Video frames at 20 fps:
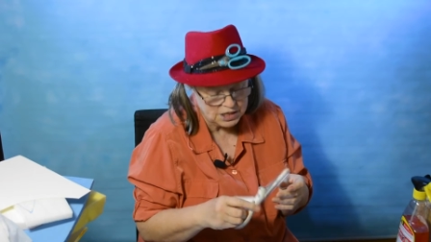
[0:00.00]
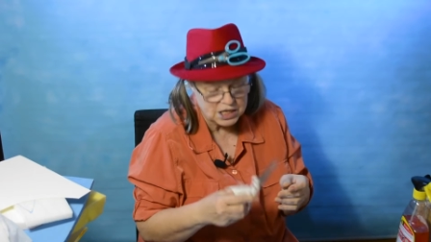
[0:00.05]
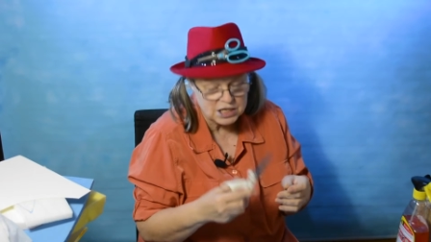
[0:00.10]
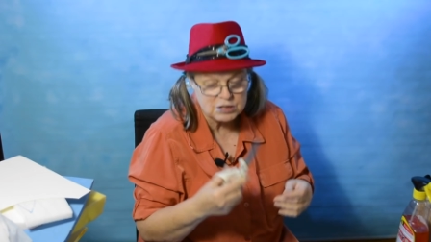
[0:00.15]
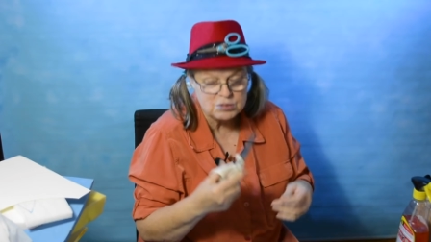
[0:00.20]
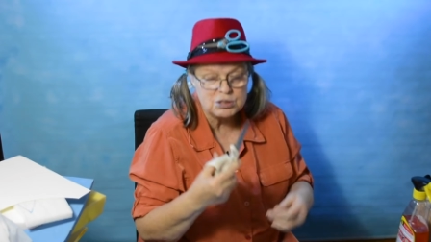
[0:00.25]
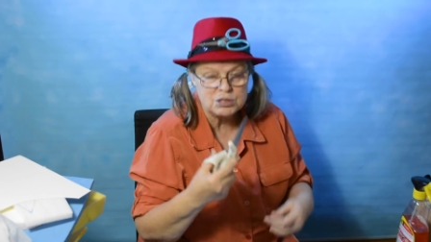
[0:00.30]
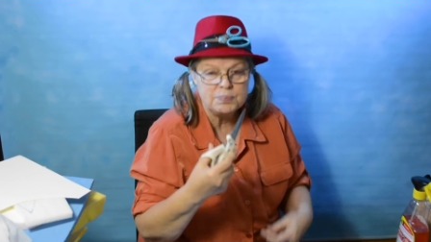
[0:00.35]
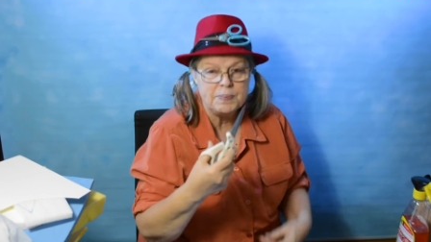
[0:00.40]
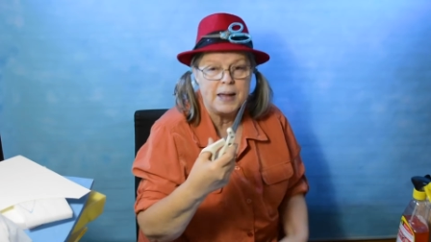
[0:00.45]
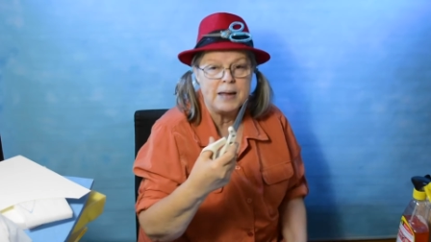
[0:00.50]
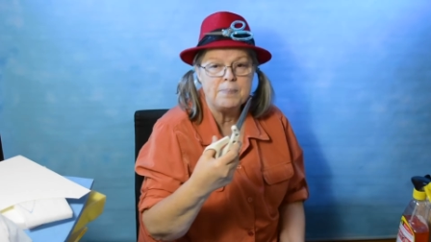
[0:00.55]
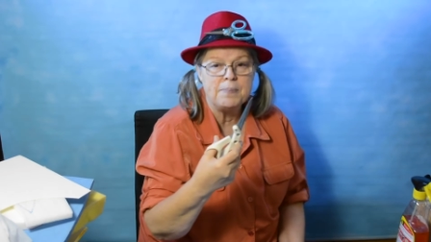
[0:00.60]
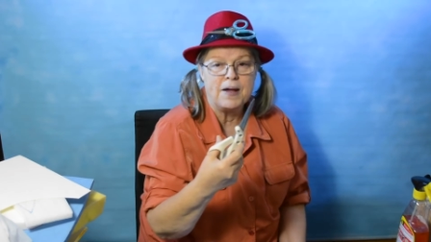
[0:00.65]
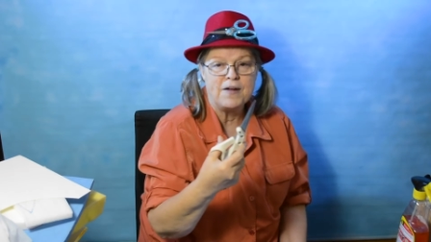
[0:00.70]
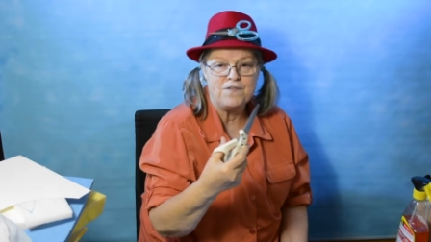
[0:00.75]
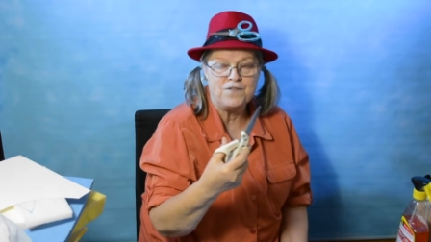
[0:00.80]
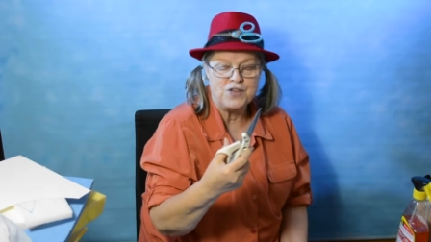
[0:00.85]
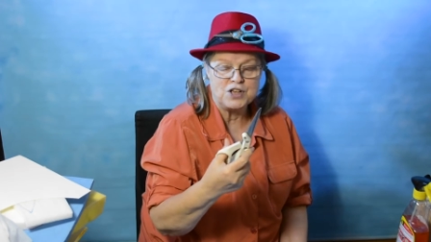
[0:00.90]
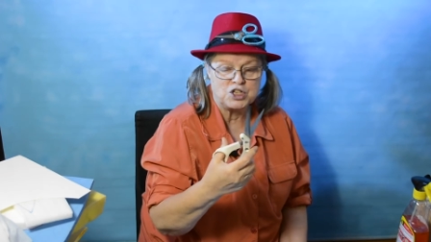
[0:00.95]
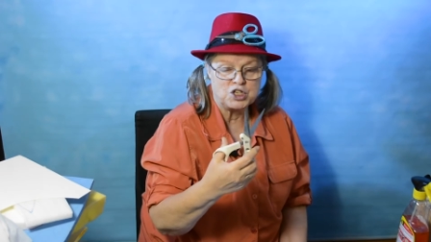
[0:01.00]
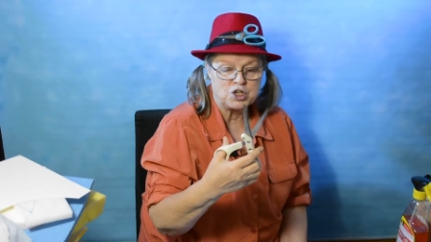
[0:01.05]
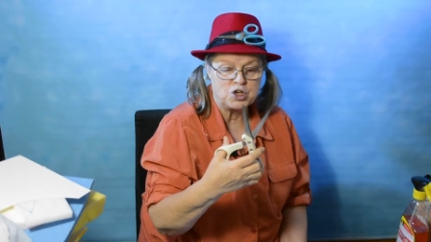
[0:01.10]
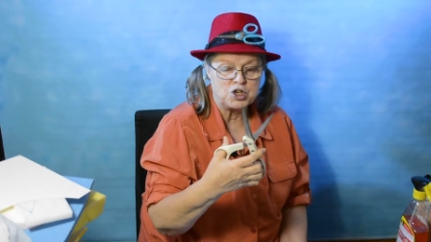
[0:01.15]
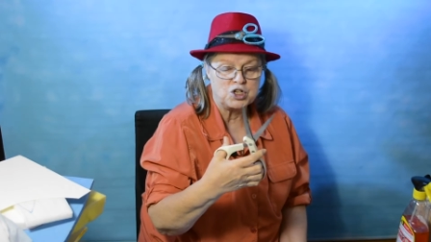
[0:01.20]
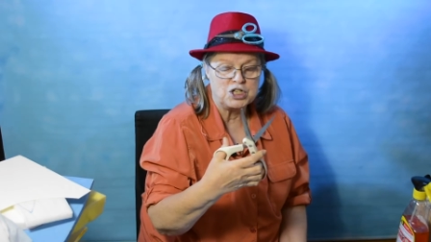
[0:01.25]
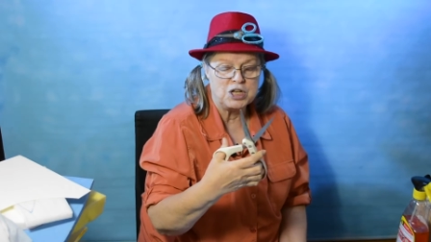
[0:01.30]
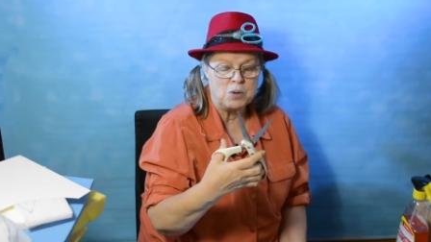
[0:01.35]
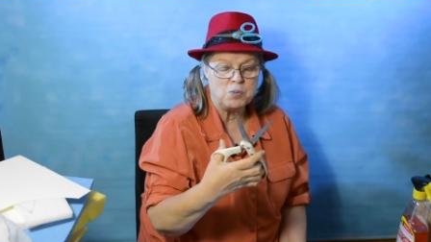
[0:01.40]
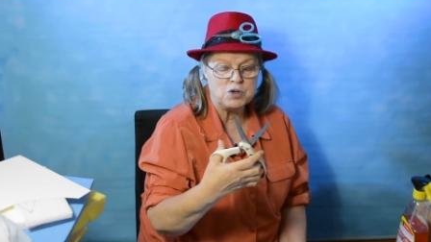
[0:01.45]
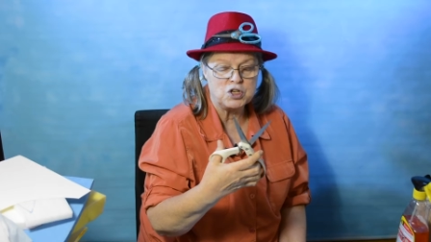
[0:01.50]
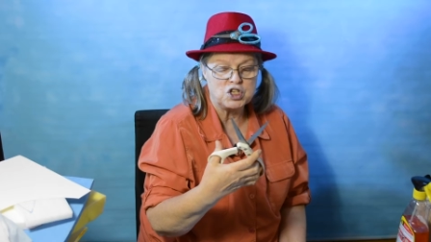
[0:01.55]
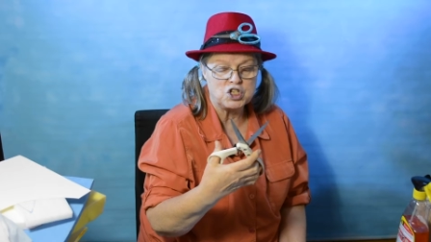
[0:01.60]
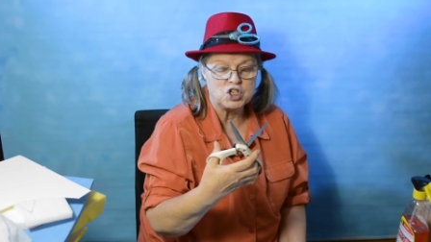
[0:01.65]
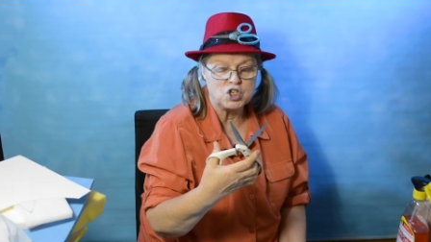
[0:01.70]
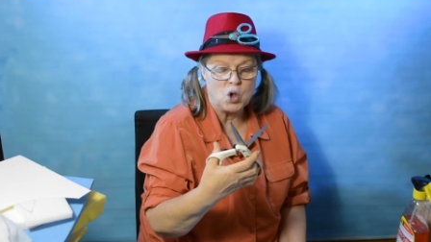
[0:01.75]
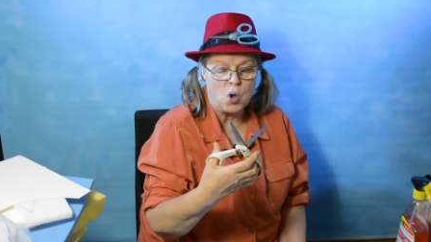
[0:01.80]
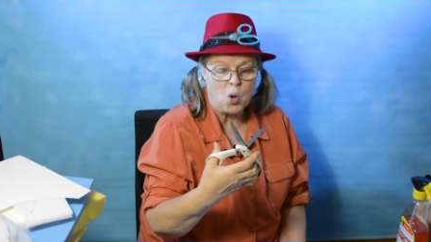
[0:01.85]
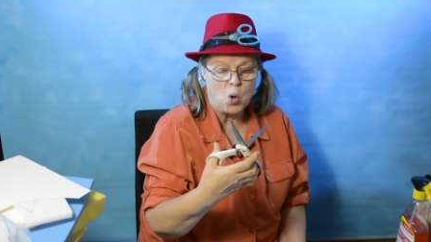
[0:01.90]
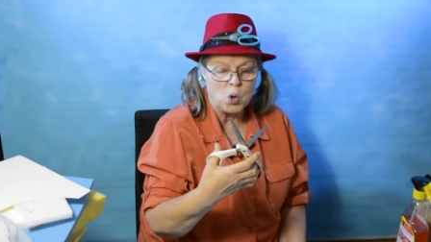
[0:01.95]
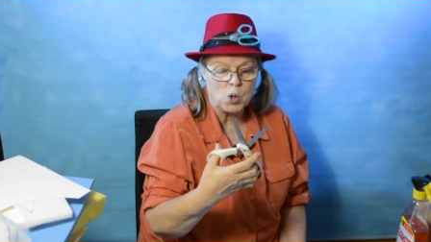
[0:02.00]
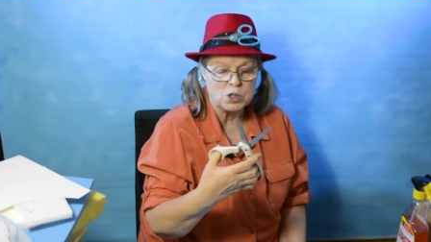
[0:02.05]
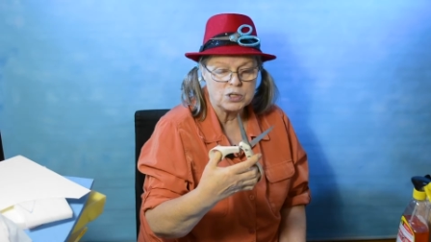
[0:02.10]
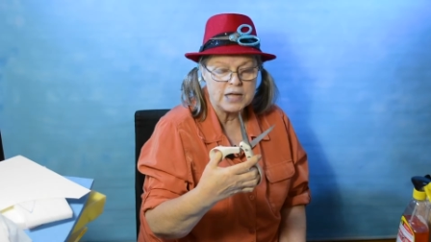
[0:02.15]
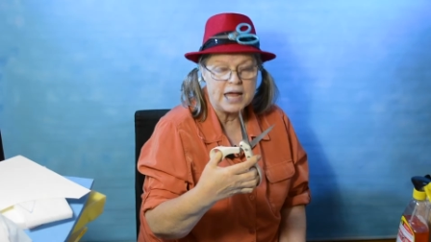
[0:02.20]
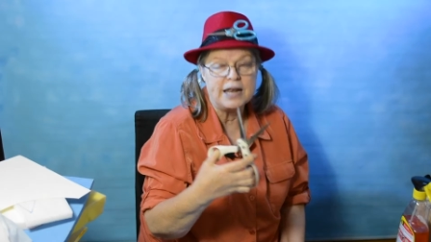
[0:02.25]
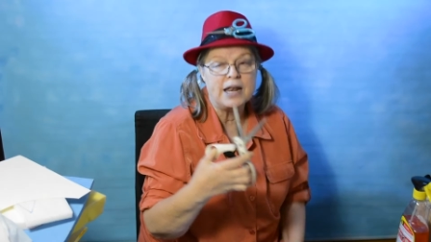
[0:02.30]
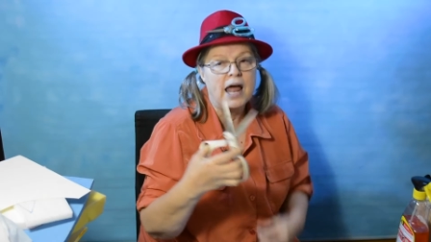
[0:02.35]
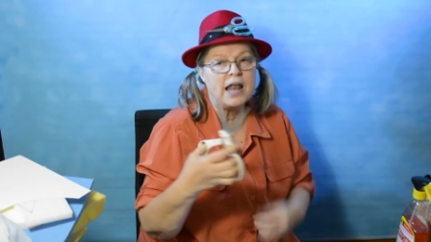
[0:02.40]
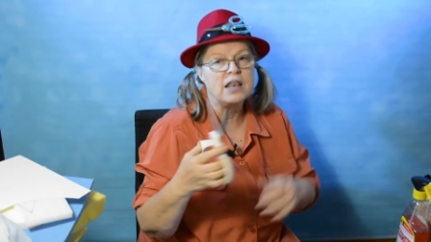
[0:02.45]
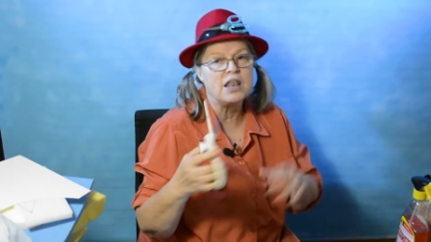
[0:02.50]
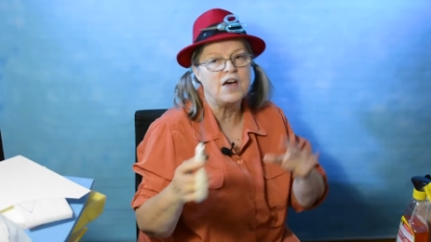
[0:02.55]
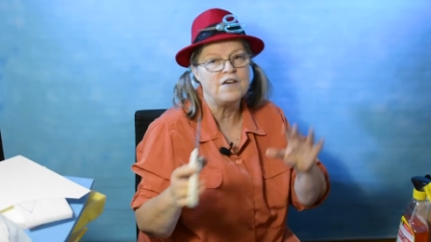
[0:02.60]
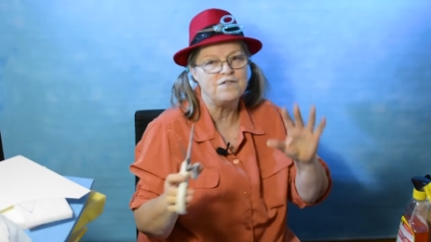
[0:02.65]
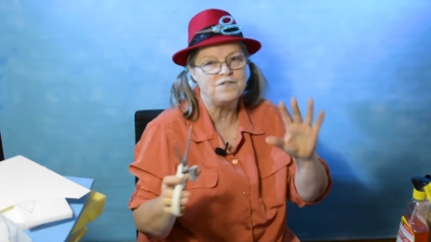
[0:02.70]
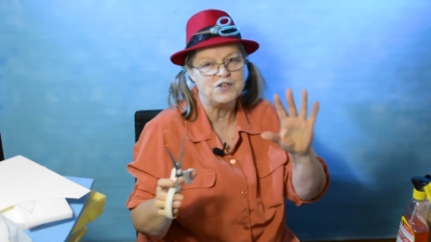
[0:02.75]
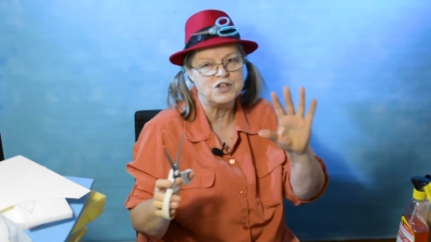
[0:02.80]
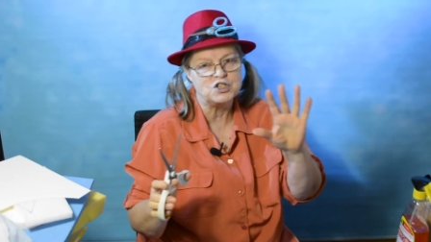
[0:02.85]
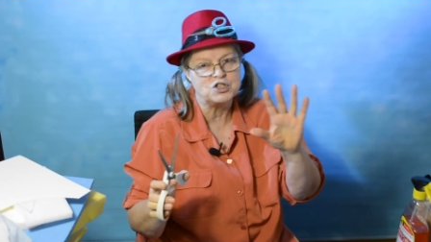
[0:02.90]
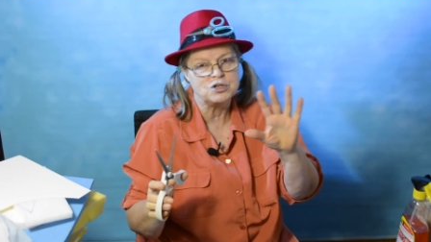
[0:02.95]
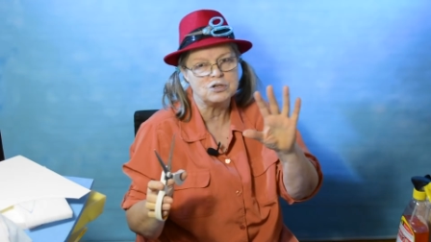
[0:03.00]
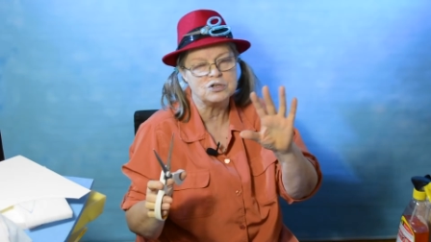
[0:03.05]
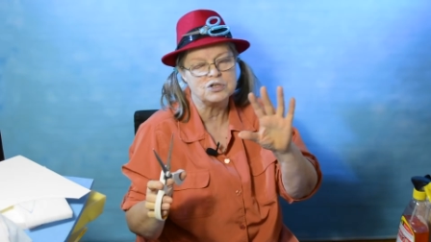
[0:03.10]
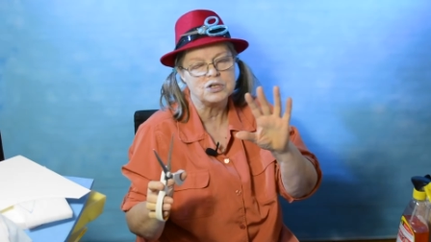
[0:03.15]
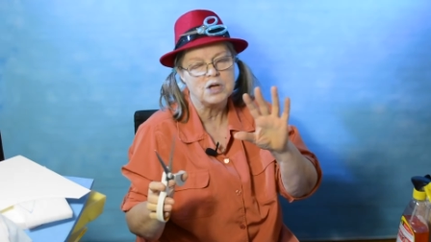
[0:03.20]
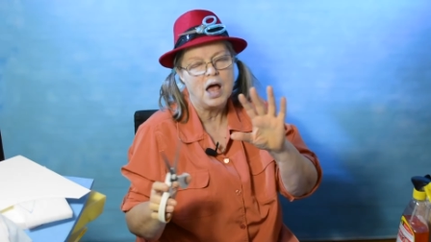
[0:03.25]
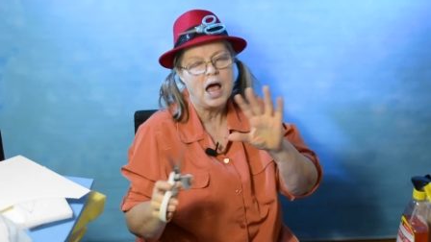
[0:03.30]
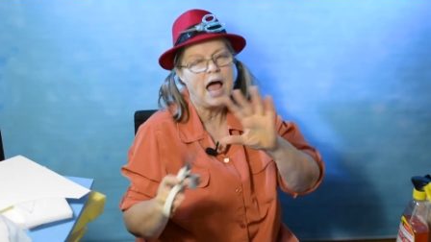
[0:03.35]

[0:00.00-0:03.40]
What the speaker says: This was made by Fiskars. It was sold, and I love Fiskars.